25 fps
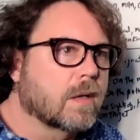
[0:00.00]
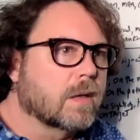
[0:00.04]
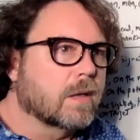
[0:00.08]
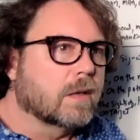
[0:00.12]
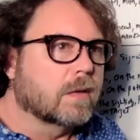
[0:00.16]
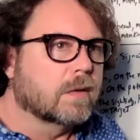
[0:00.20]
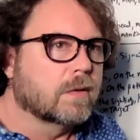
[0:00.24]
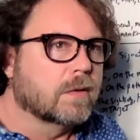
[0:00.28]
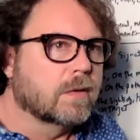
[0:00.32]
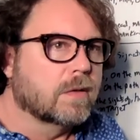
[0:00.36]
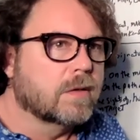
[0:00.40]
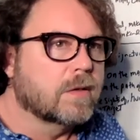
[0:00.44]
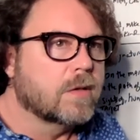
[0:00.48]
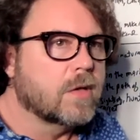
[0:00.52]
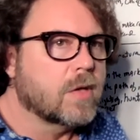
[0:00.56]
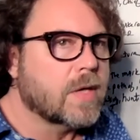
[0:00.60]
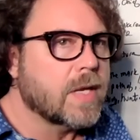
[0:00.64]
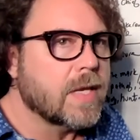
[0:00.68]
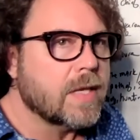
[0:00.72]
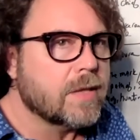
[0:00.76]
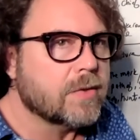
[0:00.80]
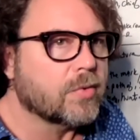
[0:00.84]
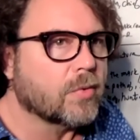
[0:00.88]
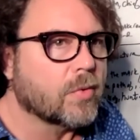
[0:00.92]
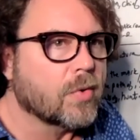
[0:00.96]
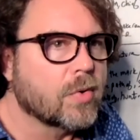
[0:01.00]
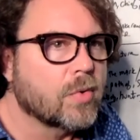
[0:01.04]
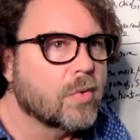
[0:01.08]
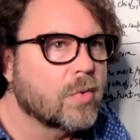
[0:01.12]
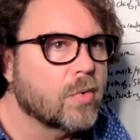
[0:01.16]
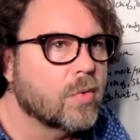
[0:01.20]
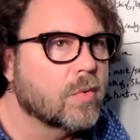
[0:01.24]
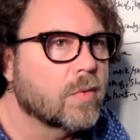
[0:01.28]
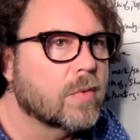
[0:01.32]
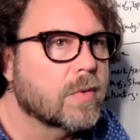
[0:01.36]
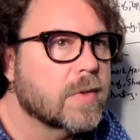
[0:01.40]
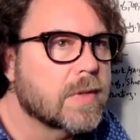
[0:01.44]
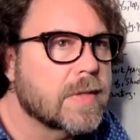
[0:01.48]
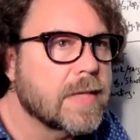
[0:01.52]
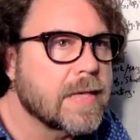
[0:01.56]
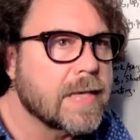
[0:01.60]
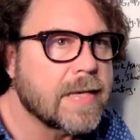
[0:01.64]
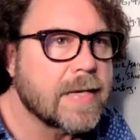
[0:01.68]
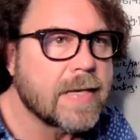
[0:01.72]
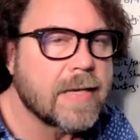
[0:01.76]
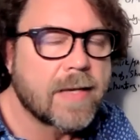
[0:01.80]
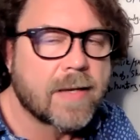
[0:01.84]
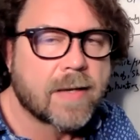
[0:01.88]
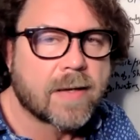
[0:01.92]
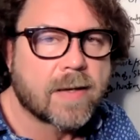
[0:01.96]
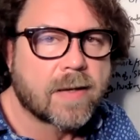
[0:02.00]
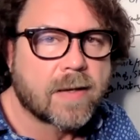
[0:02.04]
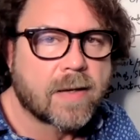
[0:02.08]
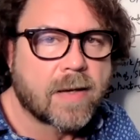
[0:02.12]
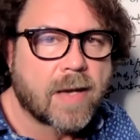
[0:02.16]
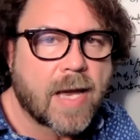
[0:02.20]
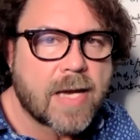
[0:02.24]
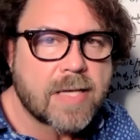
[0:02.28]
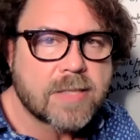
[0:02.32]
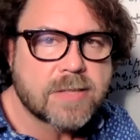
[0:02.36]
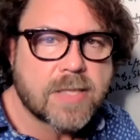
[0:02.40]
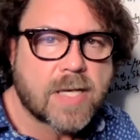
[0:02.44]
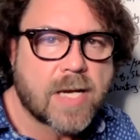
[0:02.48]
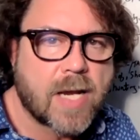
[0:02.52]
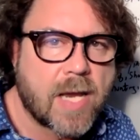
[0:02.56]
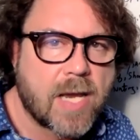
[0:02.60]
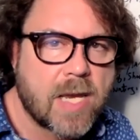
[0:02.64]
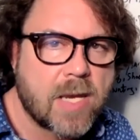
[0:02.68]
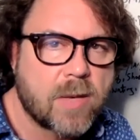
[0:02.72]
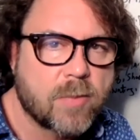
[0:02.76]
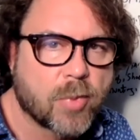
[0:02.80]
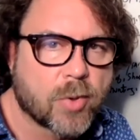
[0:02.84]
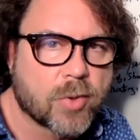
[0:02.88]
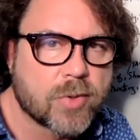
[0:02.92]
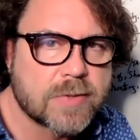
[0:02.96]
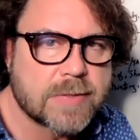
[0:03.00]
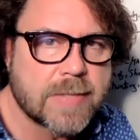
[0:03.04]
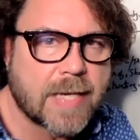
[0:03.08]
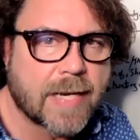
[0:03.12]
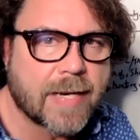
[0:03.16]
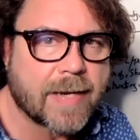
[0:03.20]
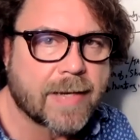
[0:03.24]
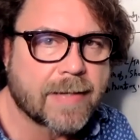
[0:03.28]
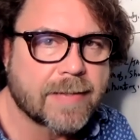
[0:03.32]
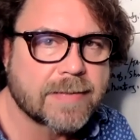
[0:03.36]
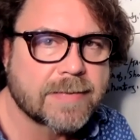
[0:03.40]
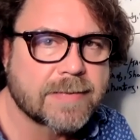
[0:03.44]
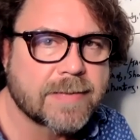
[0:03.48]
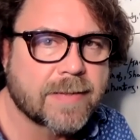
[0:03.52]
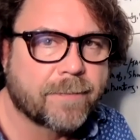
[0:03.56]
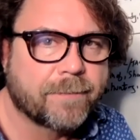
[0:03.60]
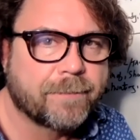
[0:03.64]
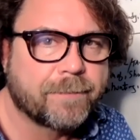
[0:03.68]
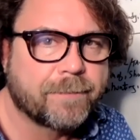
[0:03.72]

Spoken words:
looking through the ancient Hebrews' eyes,